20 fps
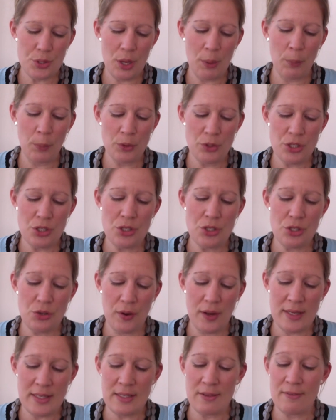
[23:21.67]
wanted to
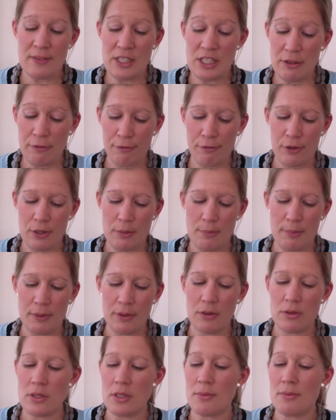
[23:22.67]
try something different
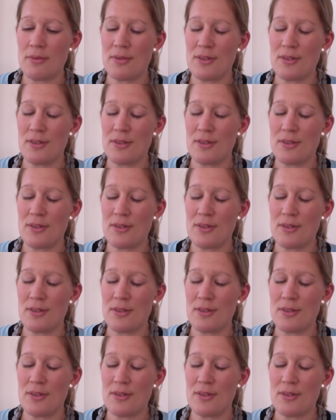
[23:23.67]
because